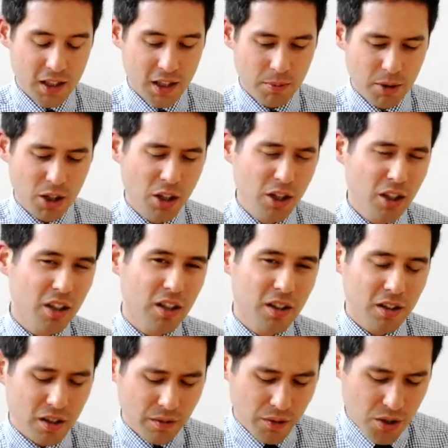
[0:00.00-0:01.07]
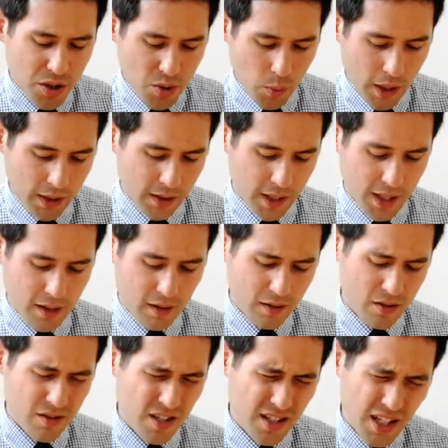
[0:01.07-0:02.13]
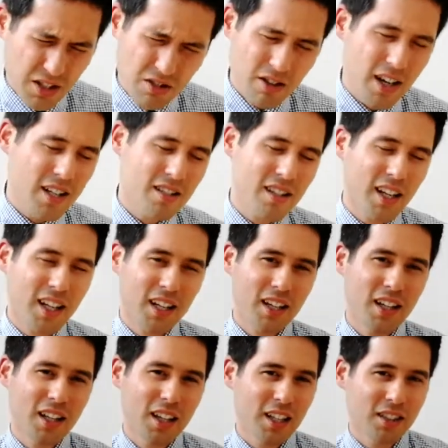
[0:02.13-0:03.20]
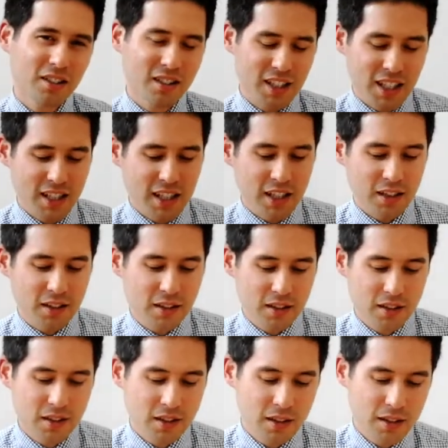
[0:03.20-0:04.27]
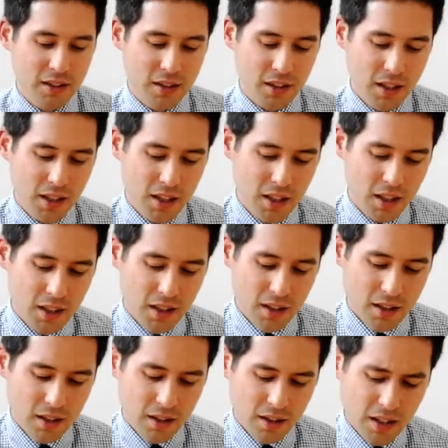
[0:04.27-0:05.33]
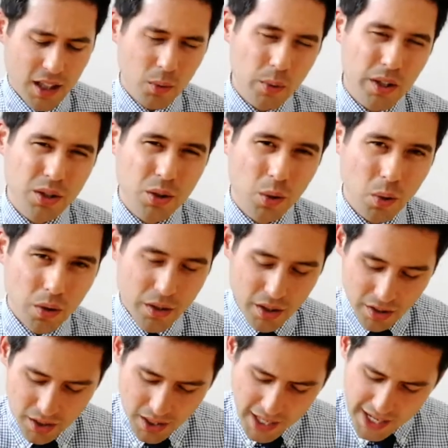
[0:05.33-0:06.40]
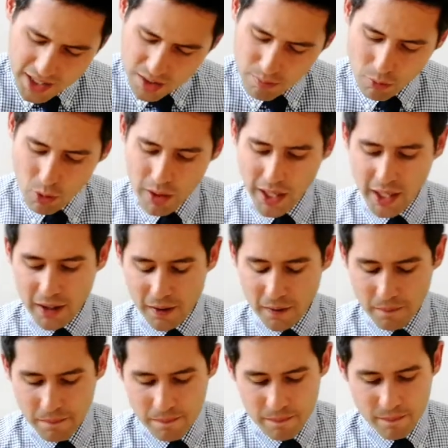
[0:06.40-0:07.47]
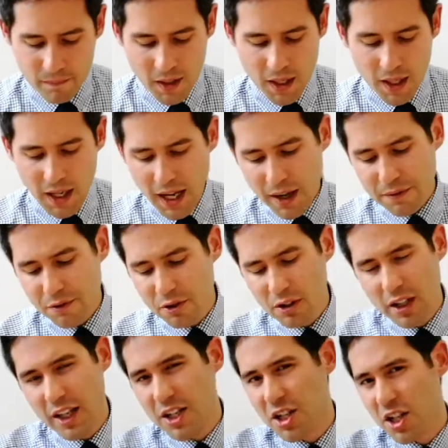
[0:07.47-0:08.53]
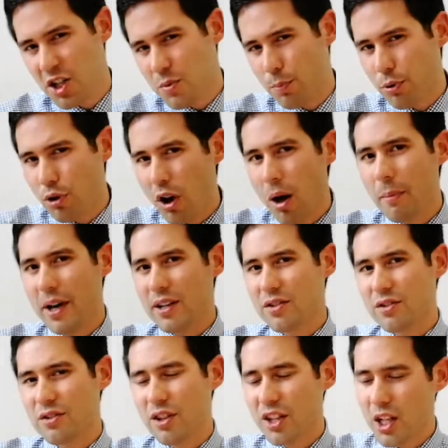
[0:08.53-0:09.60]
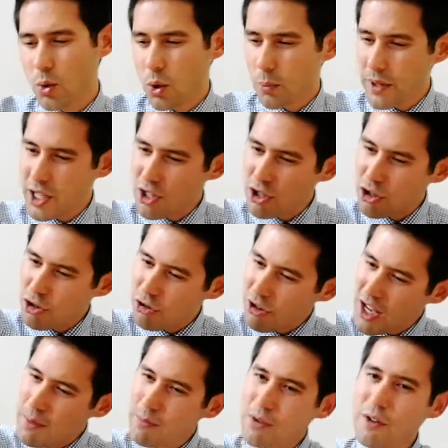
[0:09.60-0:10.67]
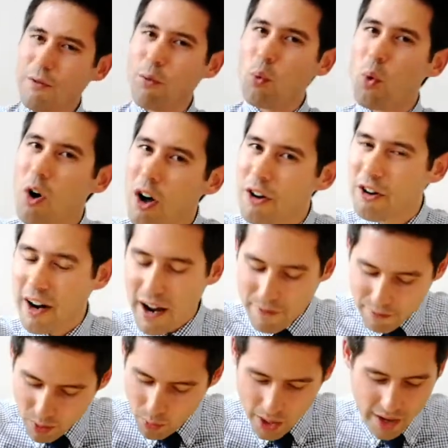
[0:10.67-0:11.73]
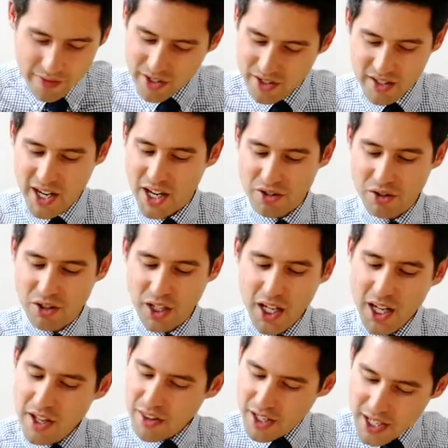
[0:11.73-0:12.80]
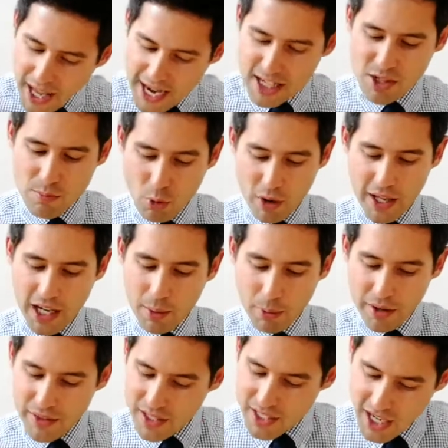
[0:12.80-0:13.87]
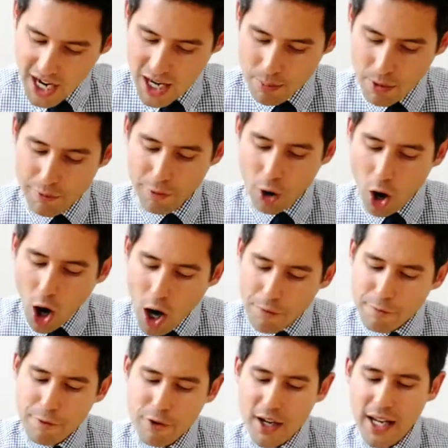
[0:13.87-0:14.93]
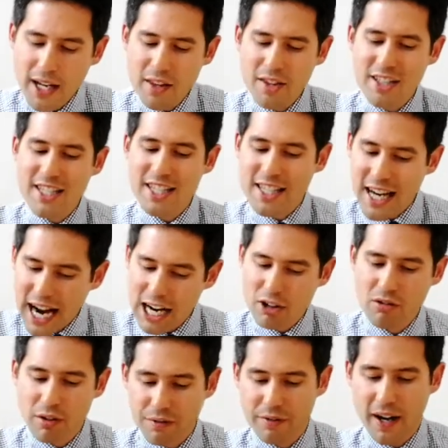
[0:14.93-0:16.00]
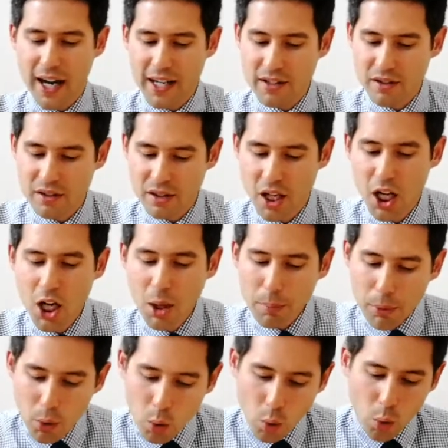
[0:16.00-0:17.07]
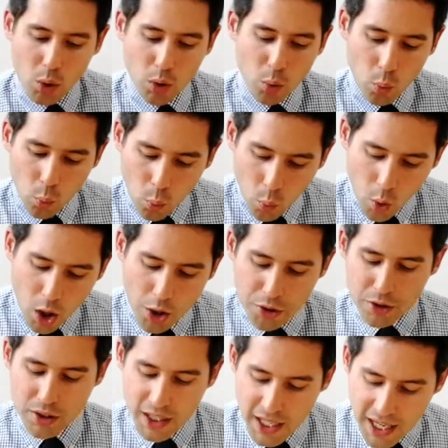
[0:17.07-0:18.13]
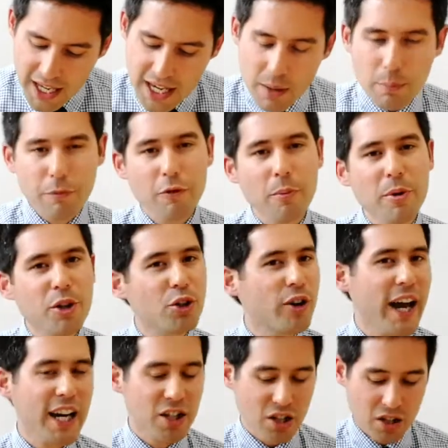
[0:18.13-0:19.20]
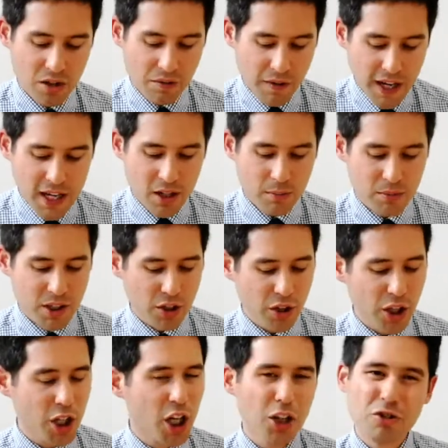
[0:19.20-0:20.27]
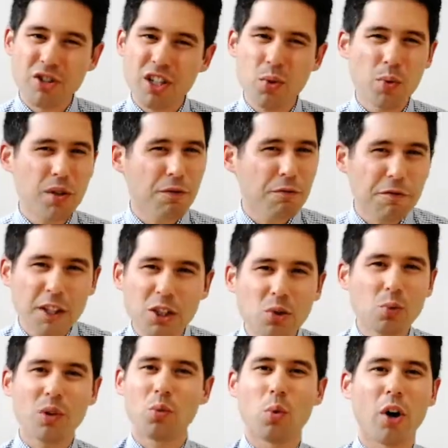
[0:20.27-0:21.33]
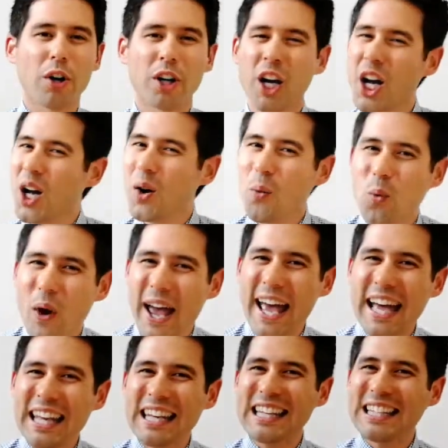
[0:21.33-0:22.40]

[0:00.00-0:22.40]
But look at verse 20. There's this interesting little detail. There we are told that the next morning, after Elisha has promised that there will be streams of water everywhere in this desert, the next morning, about the time of offering the sacrifice, behold, water came from the direction of Edom till the country was filled with water. When